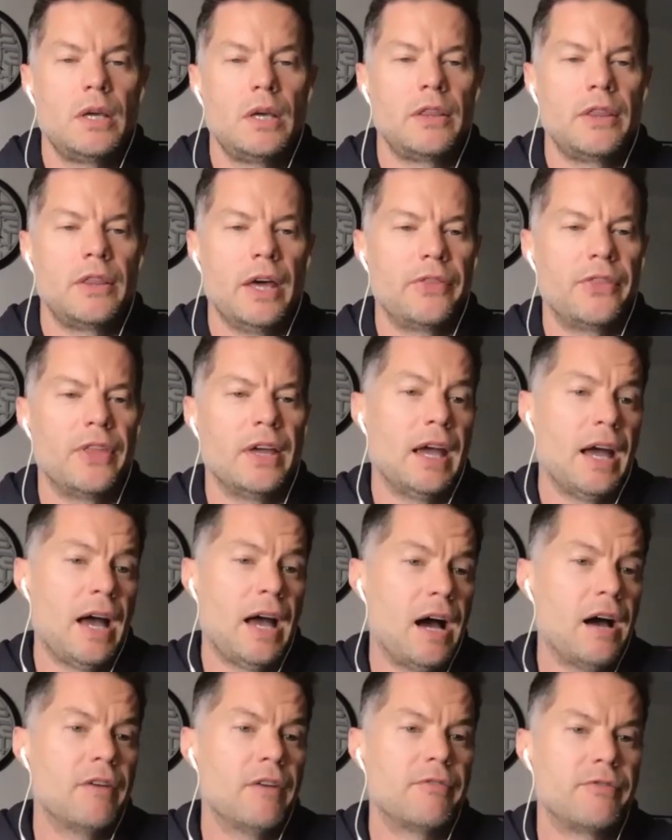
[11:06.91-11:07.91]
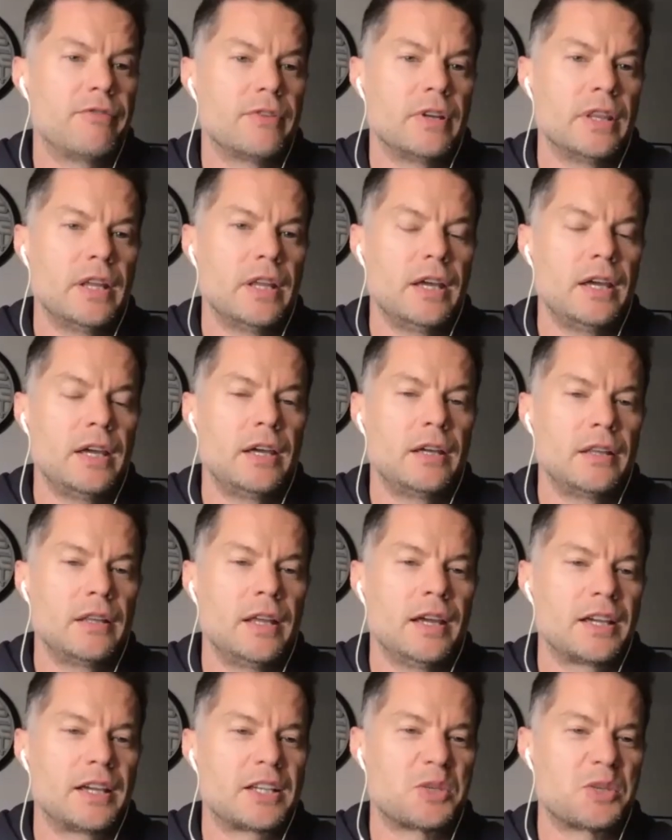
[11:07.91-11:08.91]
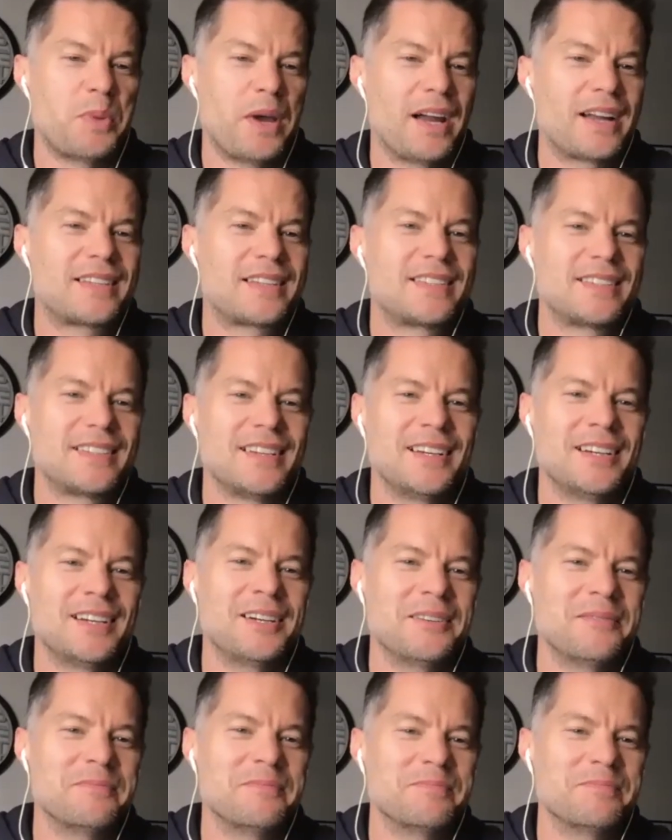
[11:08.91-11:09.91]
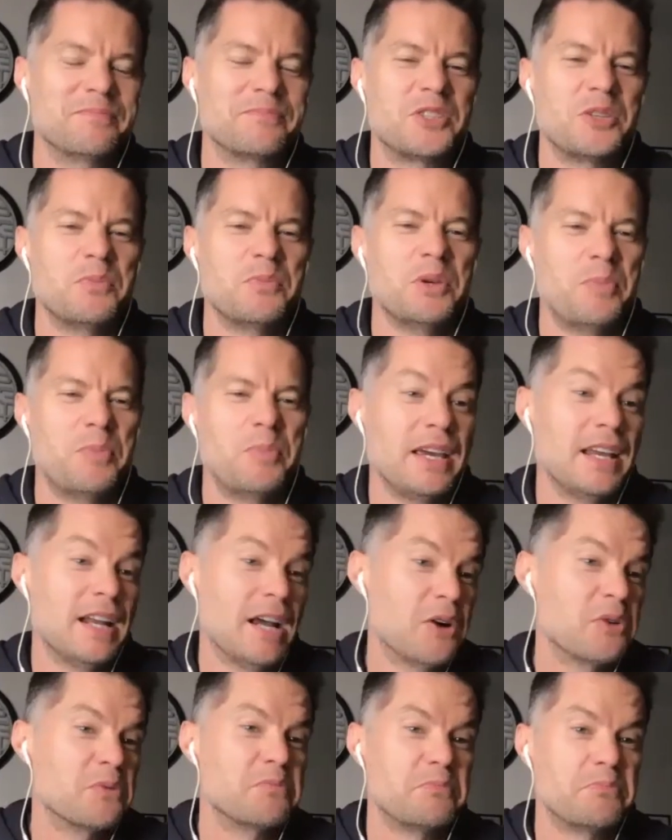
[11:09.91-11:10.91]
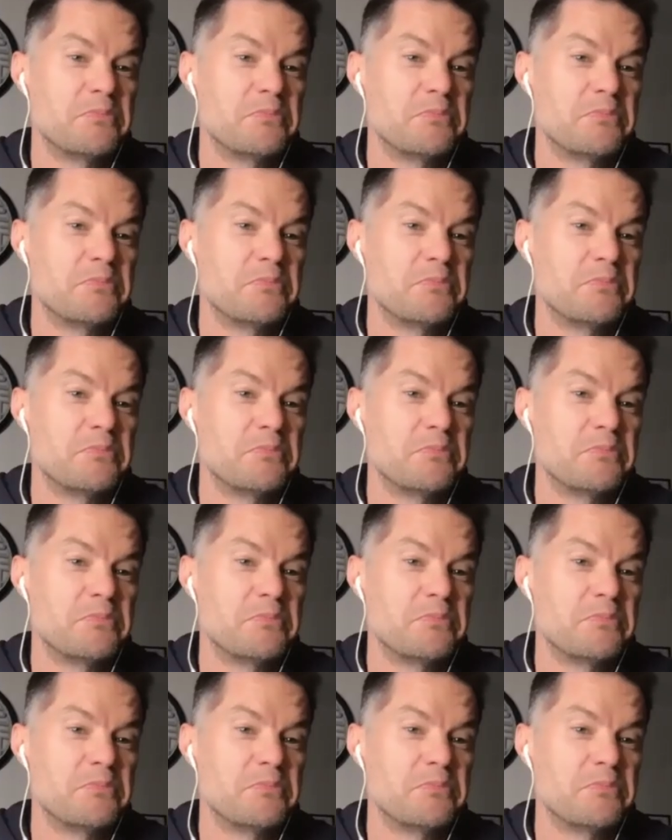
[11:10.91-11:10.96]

that they have, and they expect to be paid out,